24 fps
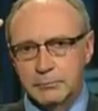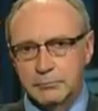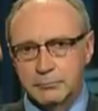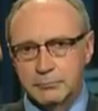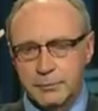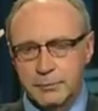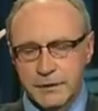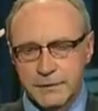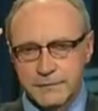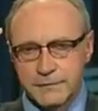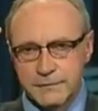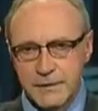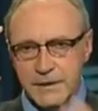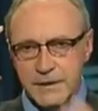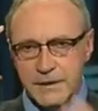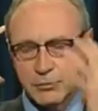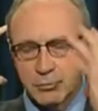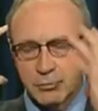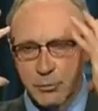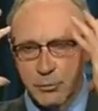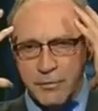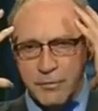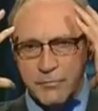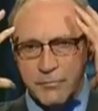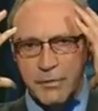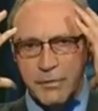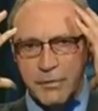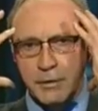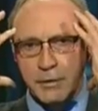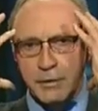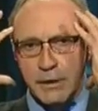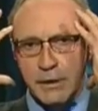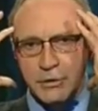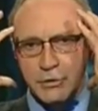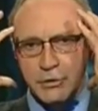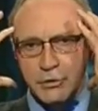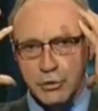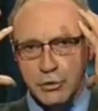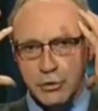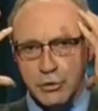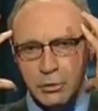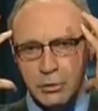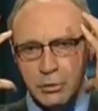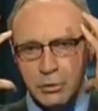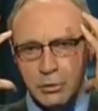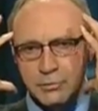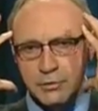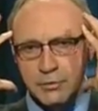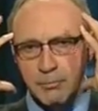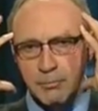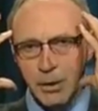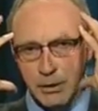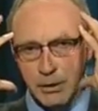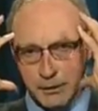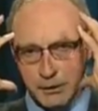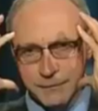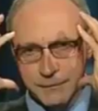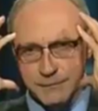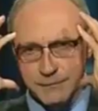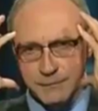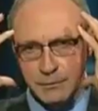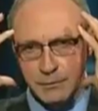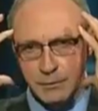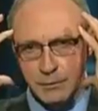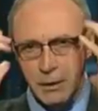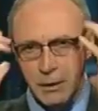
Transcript: because that's where the variation occurs among us.